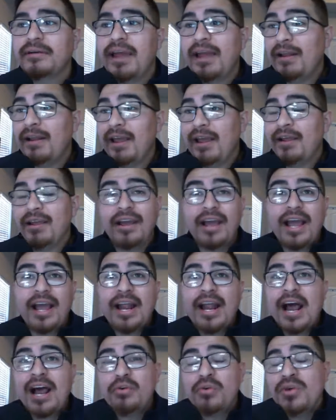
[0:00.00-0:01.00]
And
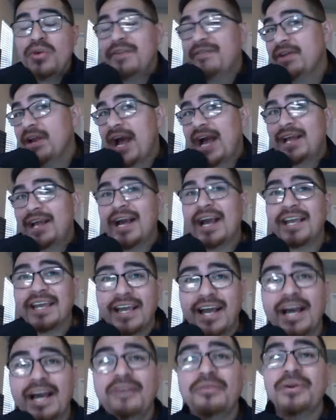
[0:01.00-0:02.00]
I don't
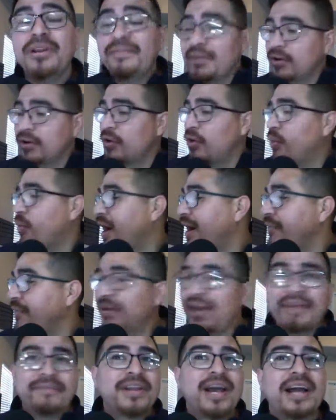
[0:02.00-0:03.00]
even know why
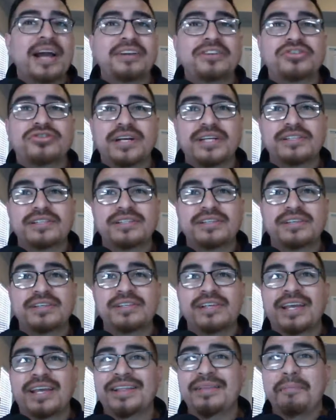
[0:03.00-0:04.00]
we have not addressed
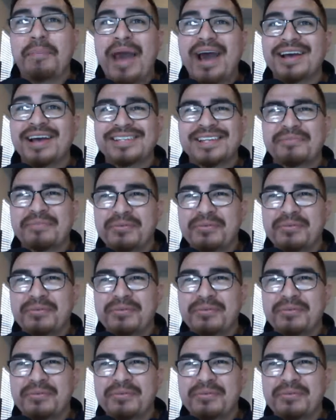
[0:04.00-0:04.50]
this in the past.